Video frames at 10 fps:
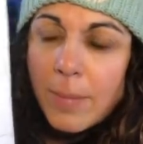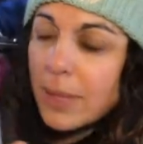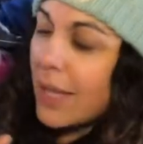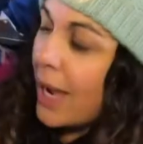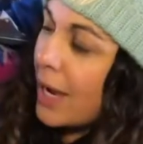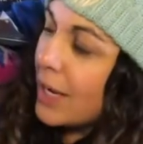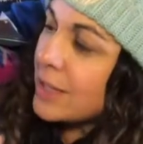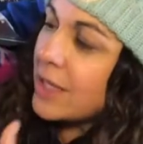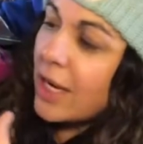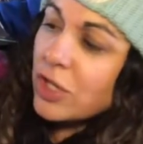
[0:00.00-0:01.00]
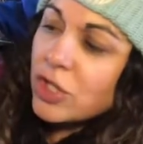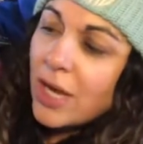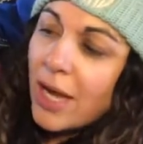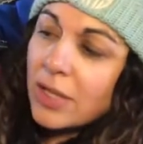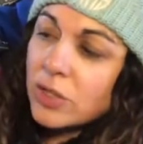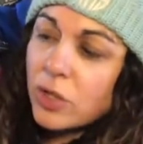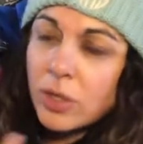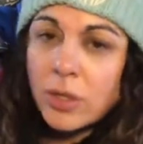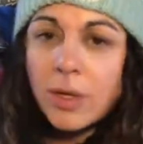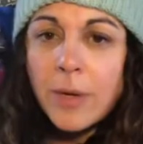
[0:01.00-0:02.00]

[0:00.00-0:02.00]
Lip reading: legs, and she has her